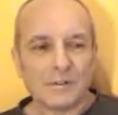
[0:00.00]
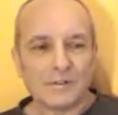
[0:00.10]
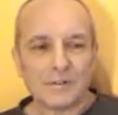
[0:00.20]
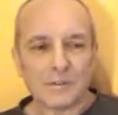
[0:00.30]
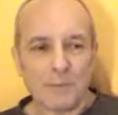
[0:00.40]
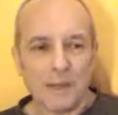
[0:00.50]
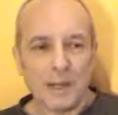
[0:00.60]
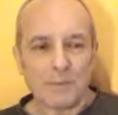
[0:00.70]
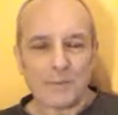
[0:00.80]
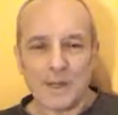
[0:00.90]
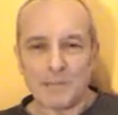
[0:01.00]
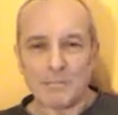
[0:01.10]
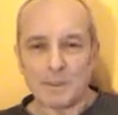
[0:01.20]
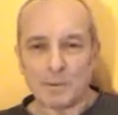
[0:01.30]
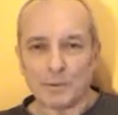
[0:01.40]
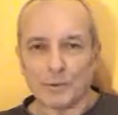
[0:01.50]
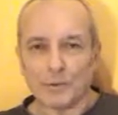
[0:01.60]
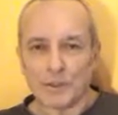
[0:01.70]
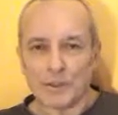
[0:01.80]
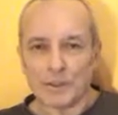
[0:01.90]
And this might upset people
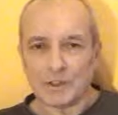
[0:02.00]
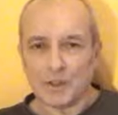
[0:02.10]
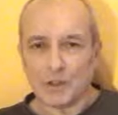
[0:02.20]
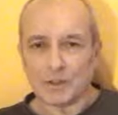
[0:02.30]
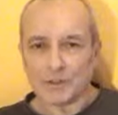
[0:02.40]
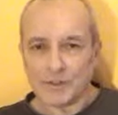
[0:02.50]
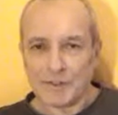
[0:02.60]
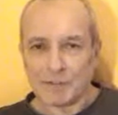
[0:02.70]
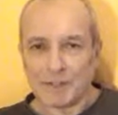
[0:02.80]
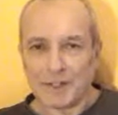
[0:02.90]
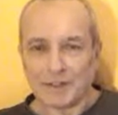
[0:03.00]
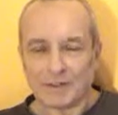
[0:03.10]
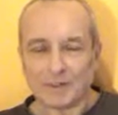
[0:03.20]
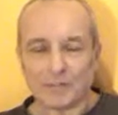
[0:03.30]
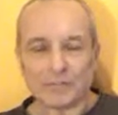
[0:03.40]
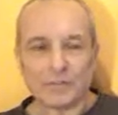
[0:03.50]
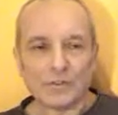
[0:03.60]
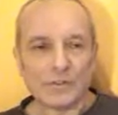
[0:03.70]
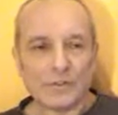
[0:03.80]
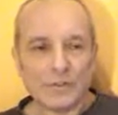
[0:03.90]
who see God as some kind of
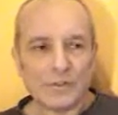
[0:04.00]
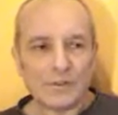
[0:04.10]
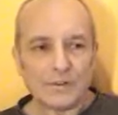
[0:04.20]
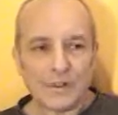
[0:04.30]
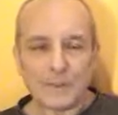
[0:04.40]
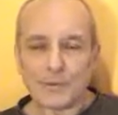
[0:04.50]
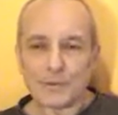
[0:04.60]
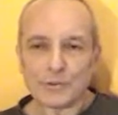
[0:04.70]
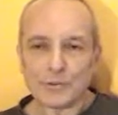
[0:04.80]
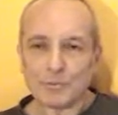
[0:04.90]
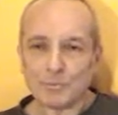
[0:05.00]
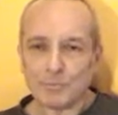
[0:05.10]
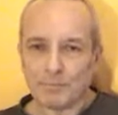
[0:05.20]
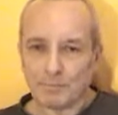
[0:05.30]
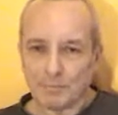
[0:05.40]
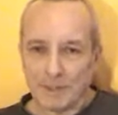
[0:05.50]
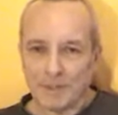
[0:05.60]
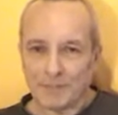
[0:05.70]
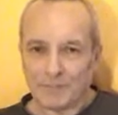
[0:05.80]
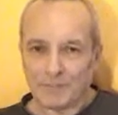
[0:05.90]
substitute
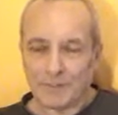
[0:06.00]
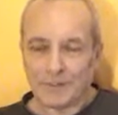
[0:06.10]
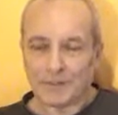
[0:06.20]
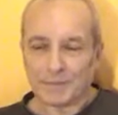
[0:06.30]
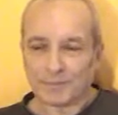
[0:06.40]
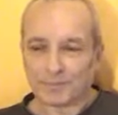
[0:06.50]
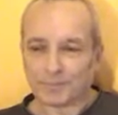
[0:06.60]
parent figure.